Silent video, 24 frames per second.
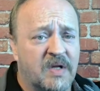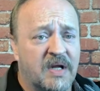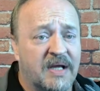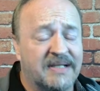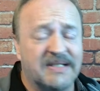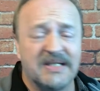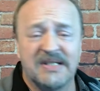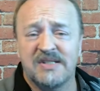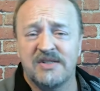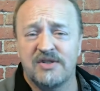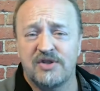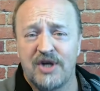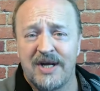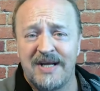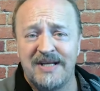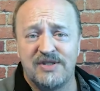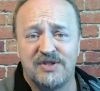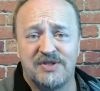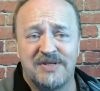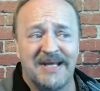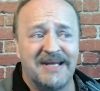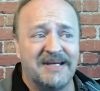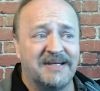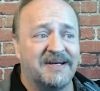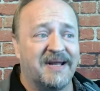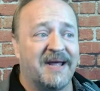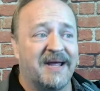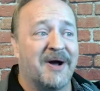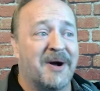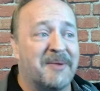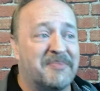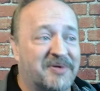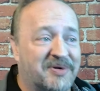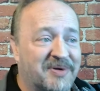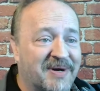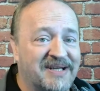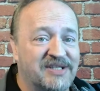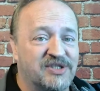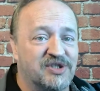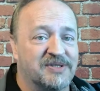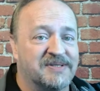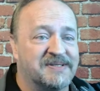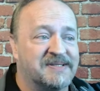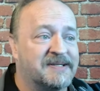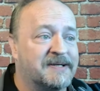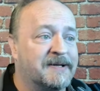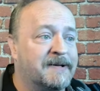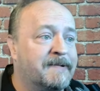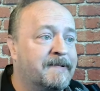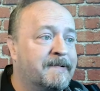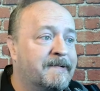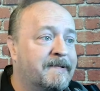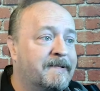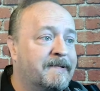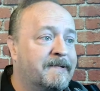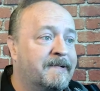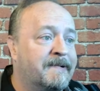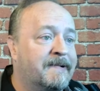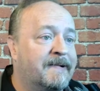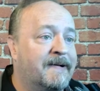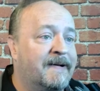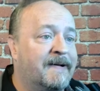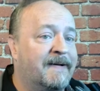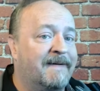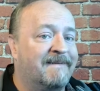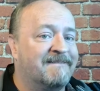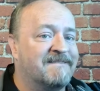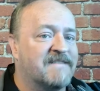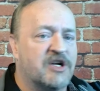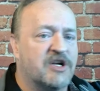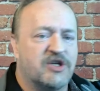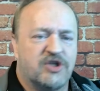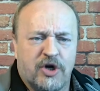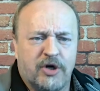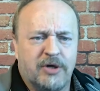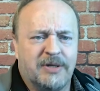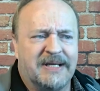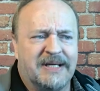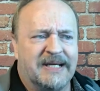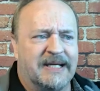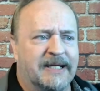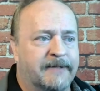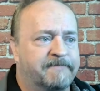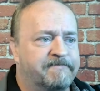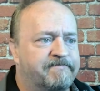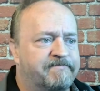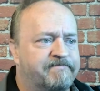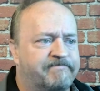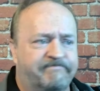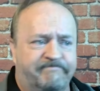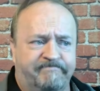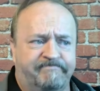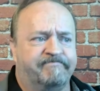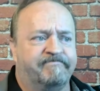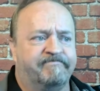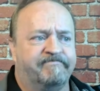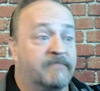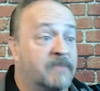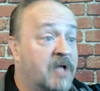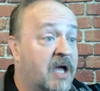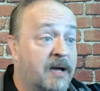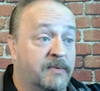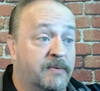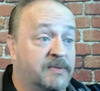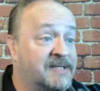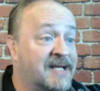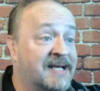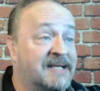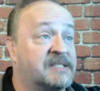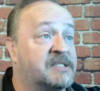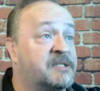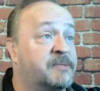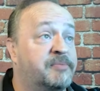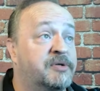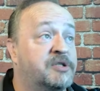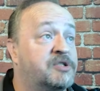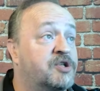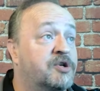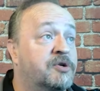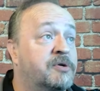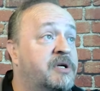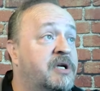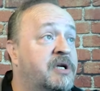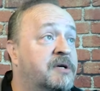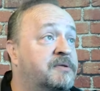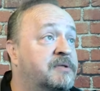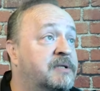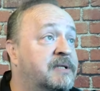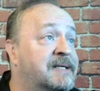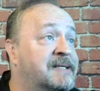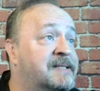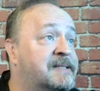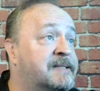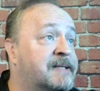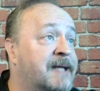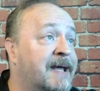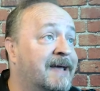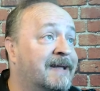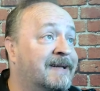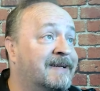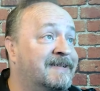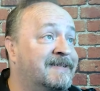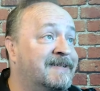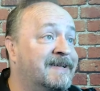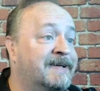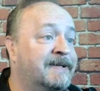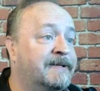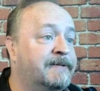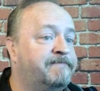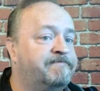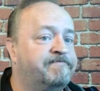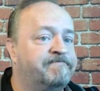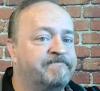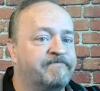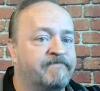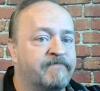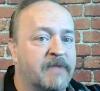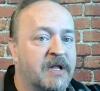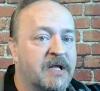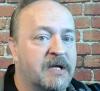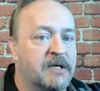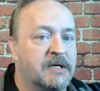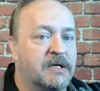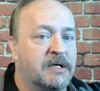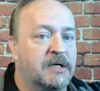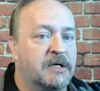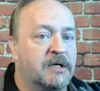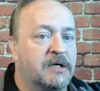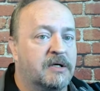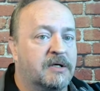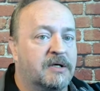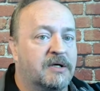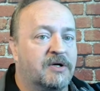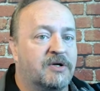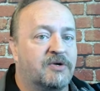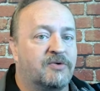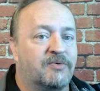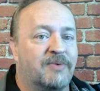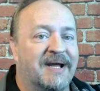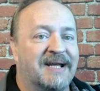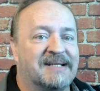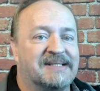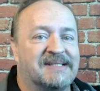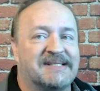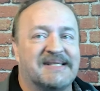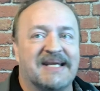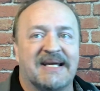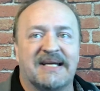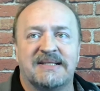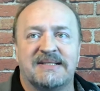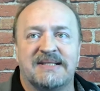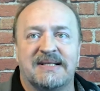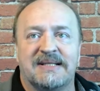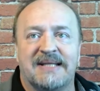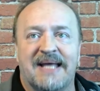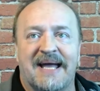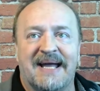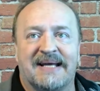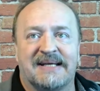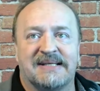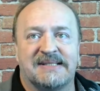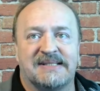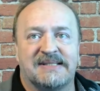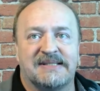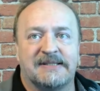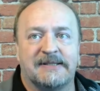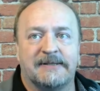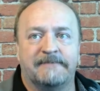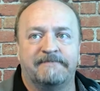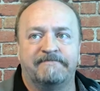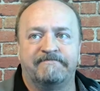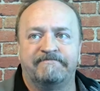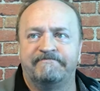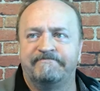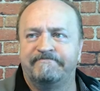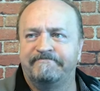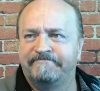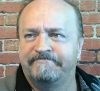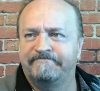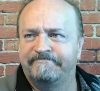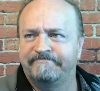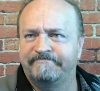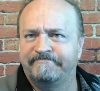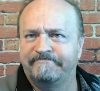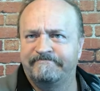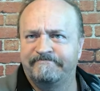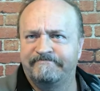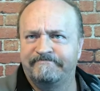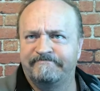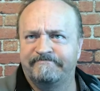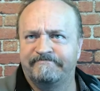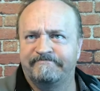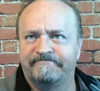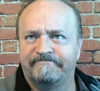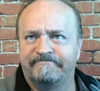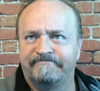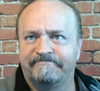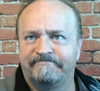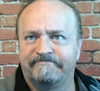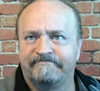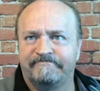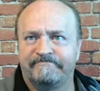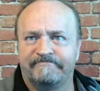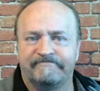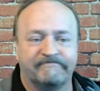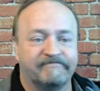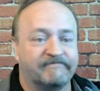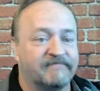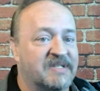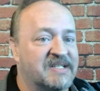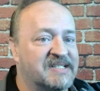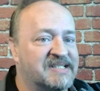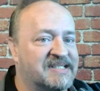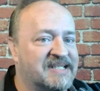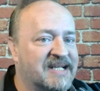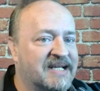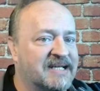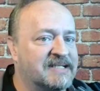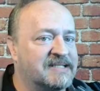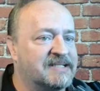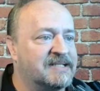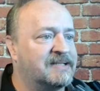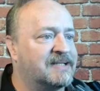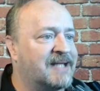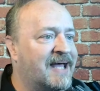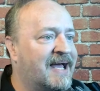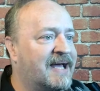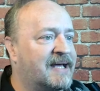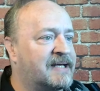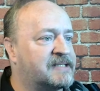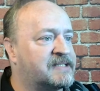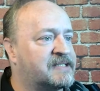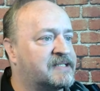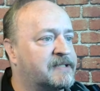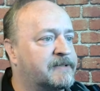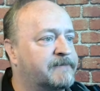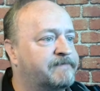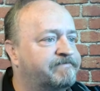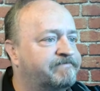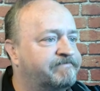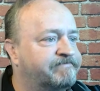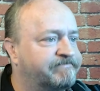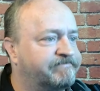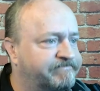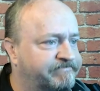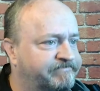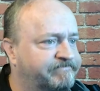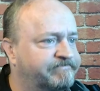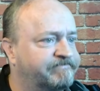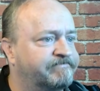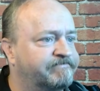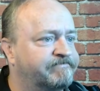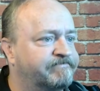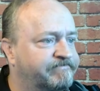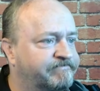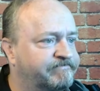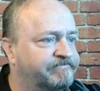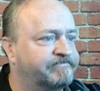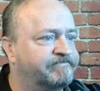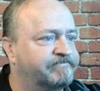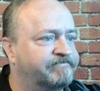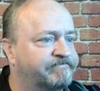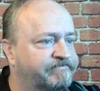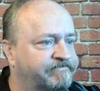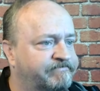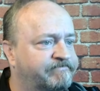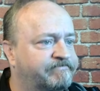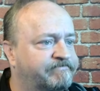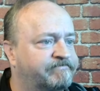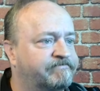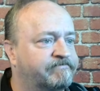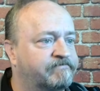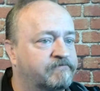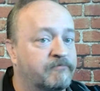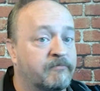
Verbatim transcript: it doesn't change day to day operations. Turkey. I was asked to put Turkey on the list, and I did. Ranked second to last. Mm. Second to last. Mm. Mm.